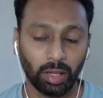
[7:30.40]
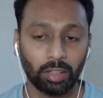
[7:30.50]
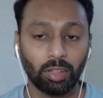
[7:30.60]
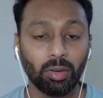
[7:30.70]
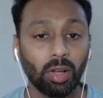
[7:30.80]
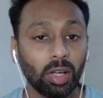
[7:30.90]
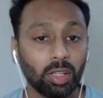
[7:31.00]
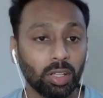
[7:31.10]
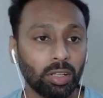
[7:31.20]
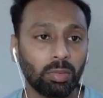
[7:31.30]
right? So
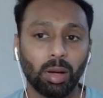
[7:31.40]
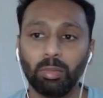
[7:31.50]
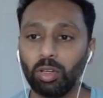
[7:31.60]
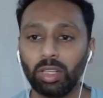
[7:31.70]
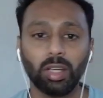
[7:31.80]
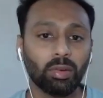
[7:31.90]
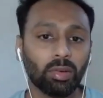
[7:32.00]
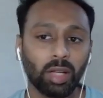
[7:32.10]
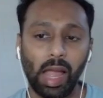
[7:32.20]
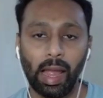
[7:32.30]
there's one more thing I
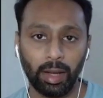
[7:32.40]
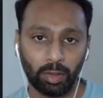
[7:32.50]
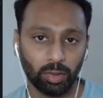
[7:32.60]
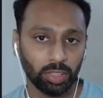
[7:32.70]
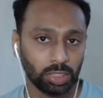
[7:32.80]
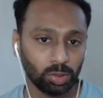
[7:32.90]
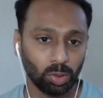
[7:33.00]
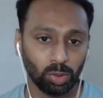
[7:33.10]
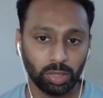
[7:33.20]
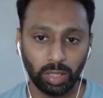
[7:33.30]
want to add to this
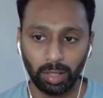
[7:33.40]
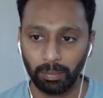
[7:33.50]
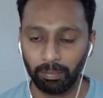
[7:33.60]
whole thing.